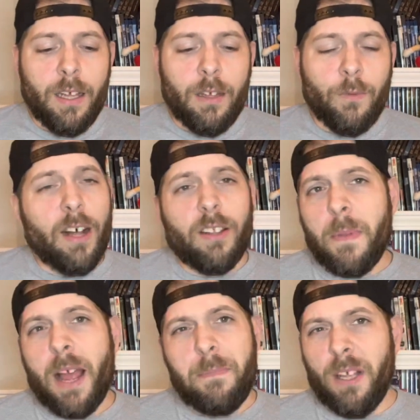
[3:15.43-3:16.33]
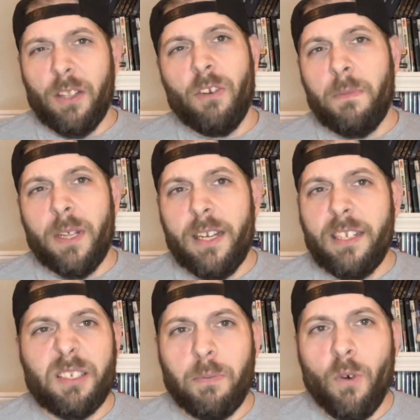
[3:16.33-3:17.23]
Well, there might be a little bit of
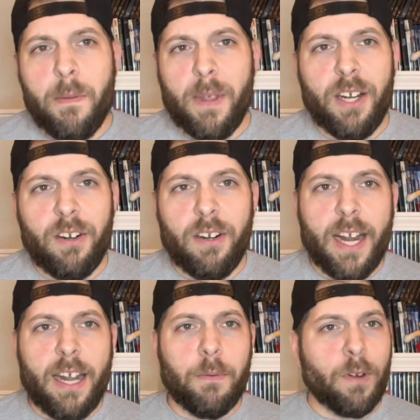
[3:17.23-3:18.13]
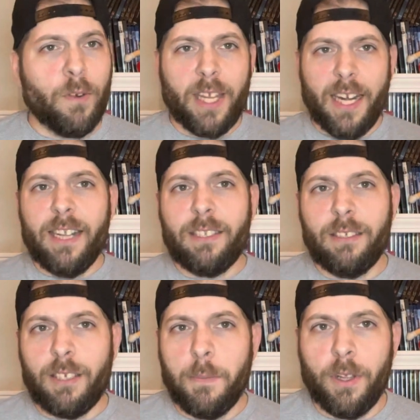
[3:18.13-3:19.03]
disappointment here and there. We're going to get into
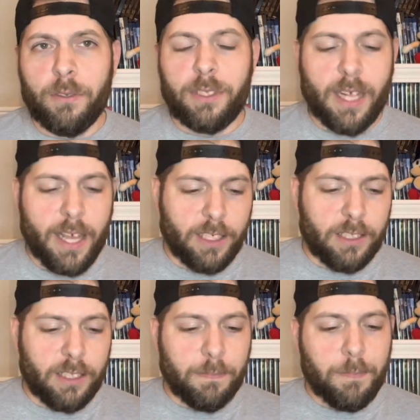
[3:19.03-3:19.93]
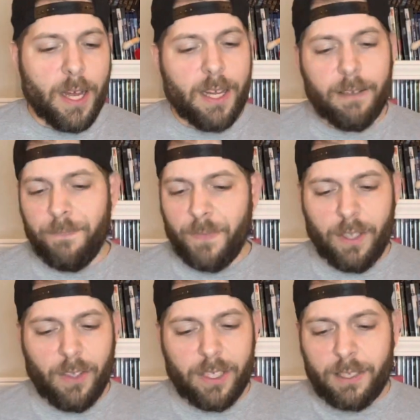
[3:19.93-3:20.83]
some of those things. But
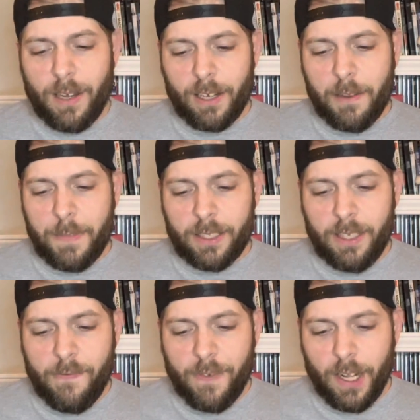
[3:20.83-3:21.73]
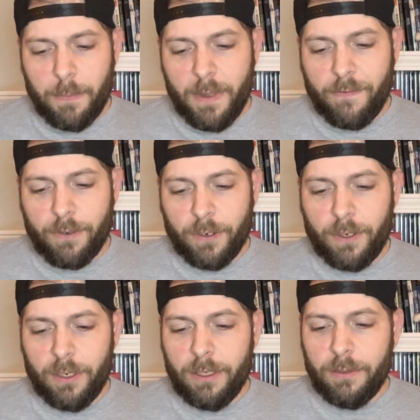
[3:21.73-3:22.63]
let's talk about the development
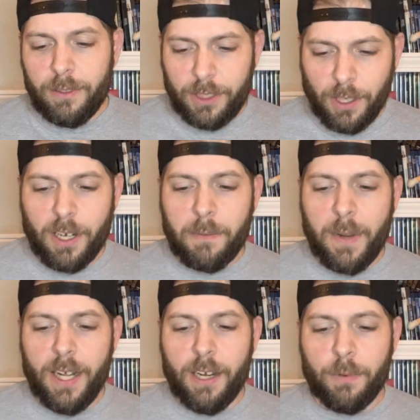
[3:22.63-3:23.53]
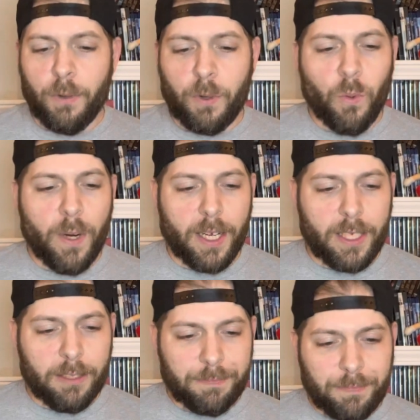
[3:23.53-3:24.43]
for Sonic Mania real
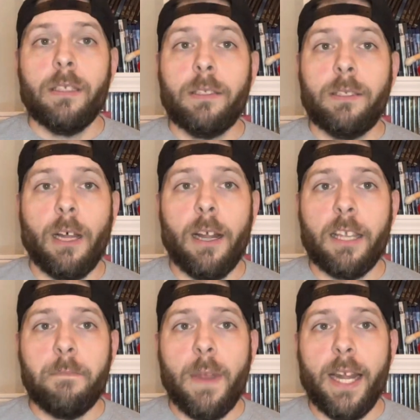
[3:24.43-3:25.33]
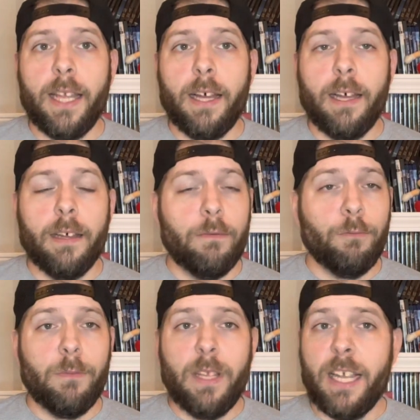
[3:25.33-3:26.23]
quick. Sonic Mania
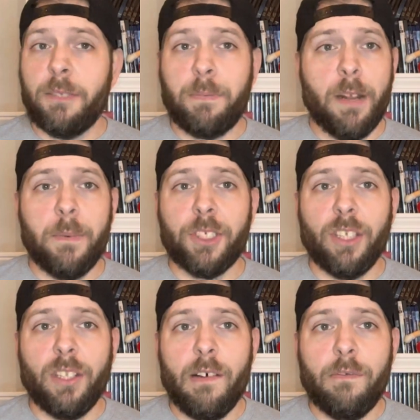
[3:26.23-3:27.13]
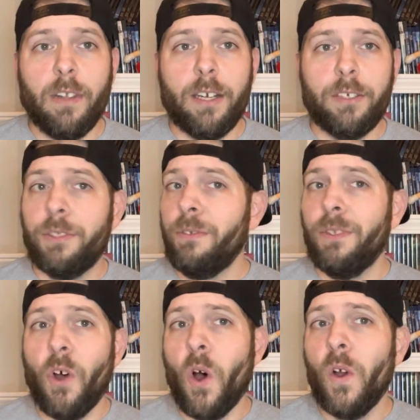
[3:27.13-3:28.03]
is pretty much a love letter to
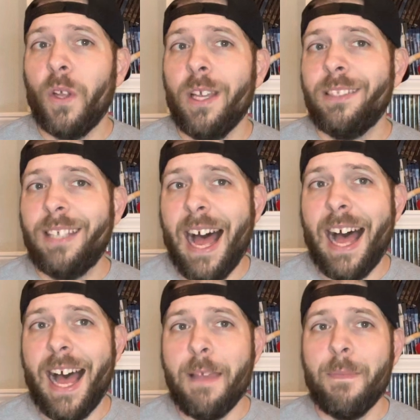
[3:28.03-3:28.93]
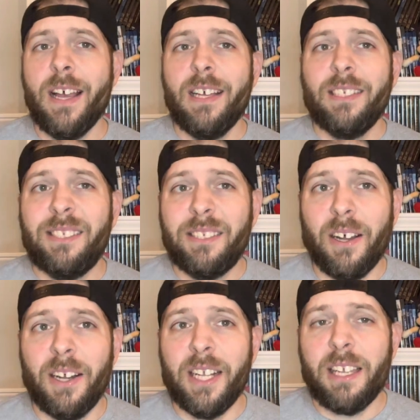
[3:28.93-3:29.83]
long-time
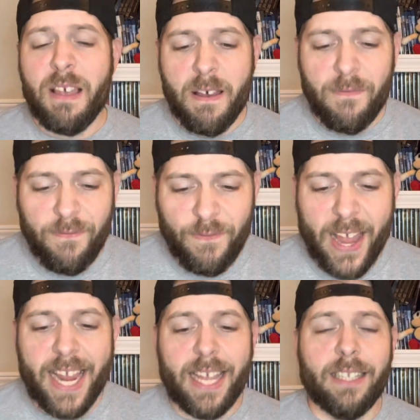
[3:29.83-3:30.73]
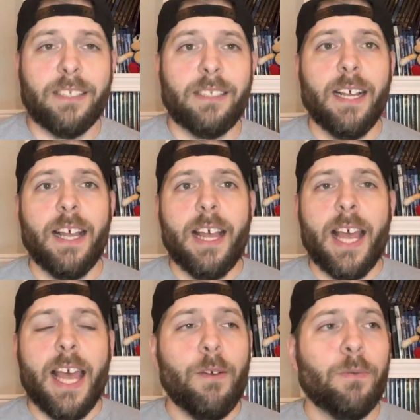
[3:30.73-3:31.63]
Sonic fans.
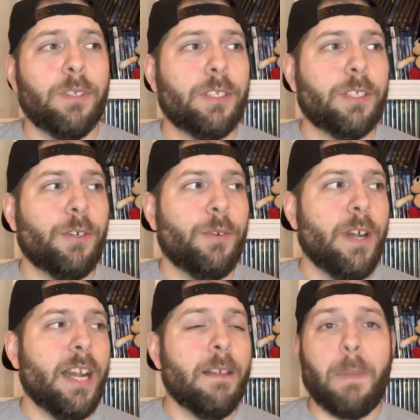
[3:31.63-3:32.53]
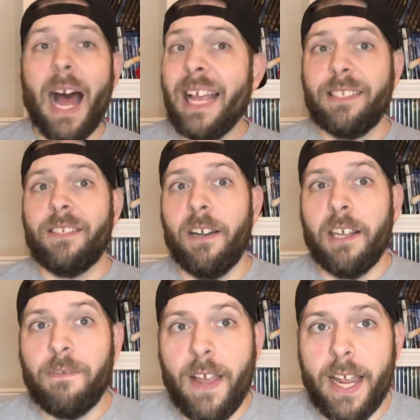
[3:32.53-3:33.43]
It was created by
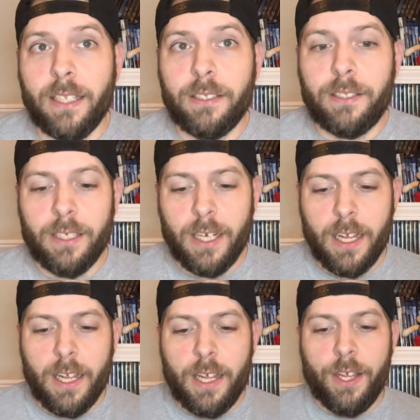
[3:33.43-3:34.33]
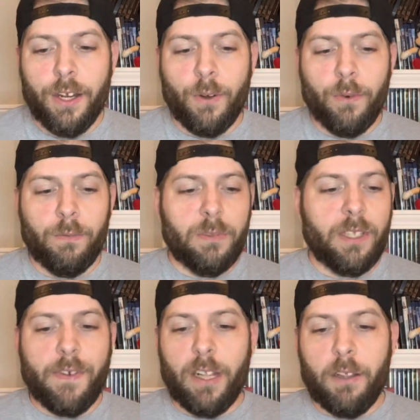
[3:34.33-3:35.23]
Sonic fans.
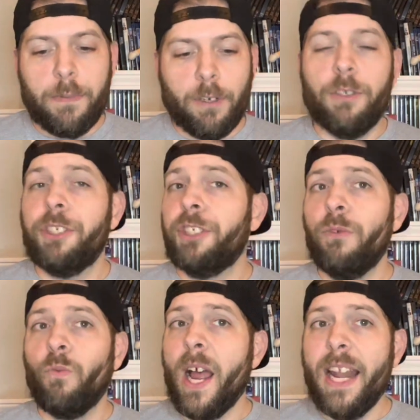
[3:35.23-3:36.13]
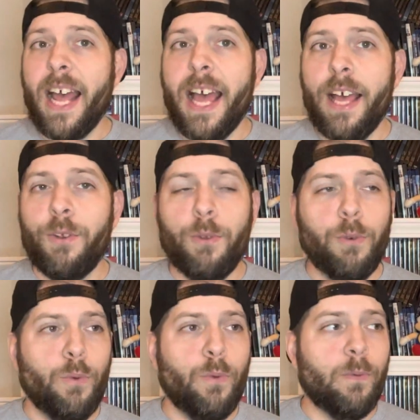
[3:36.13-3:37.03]
Developer Christian Whitehead,
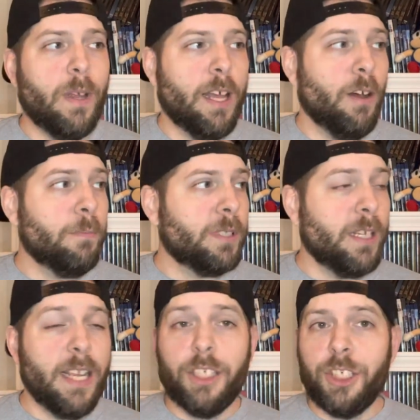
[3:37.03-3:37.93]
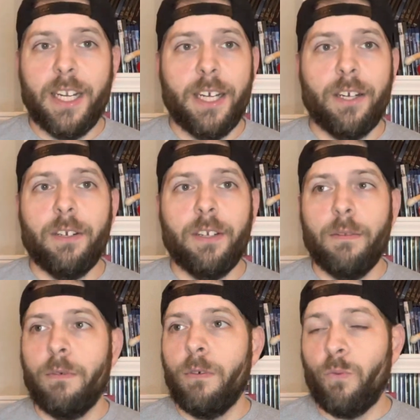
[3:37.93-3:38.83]
who helped engineered
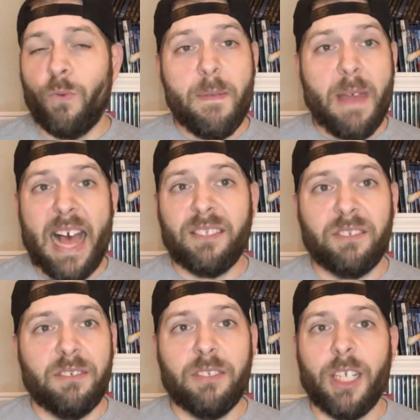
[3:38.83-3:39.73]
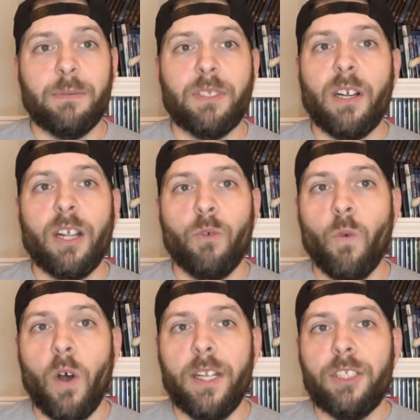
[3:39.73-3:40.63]
remasters of Sonic
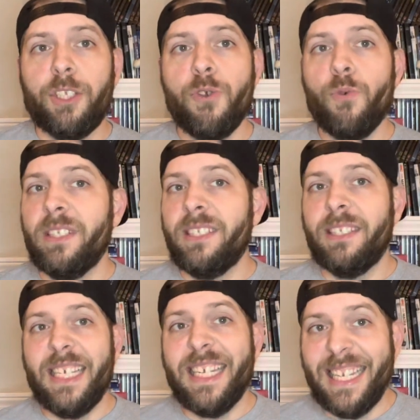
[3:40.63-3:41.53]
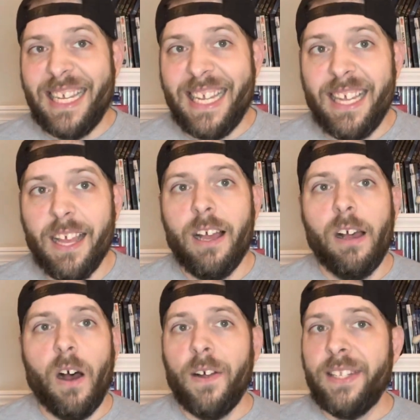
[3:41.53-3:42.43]
1, 2, and CD
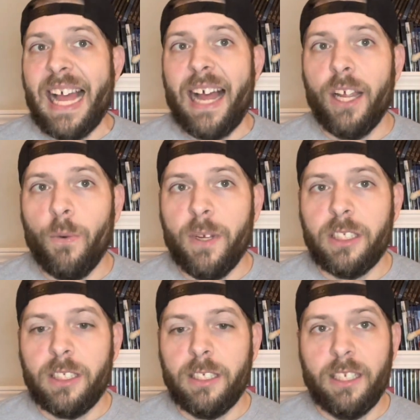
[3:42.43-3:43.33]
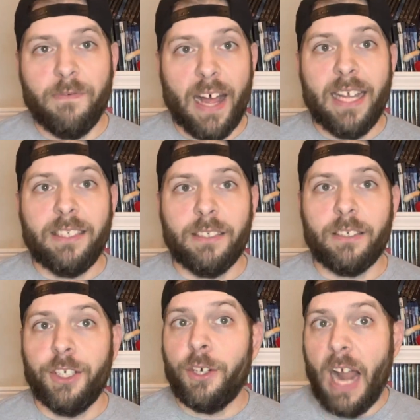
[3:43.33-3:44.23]
on the iOS devices
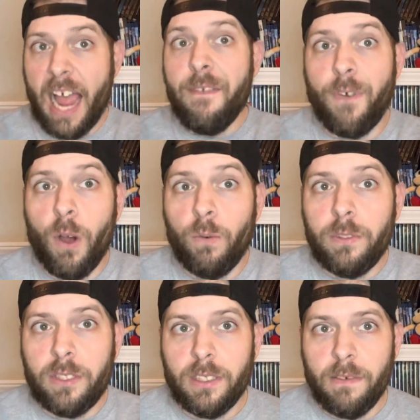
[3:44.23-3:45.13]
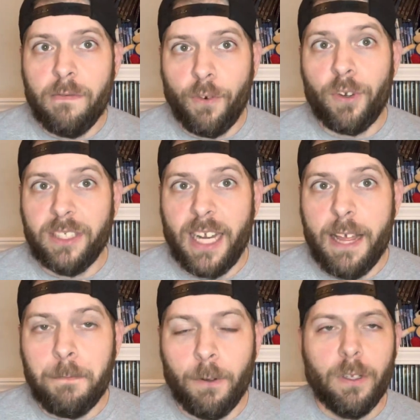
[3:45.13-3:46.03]
on your iPhones, for
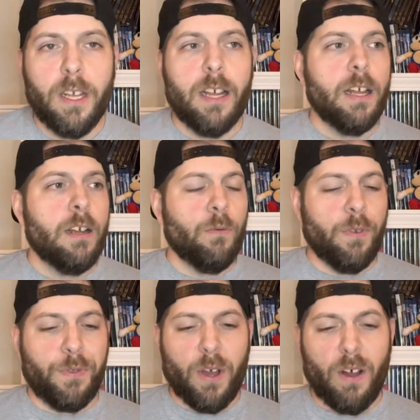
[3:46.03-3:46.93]
example, with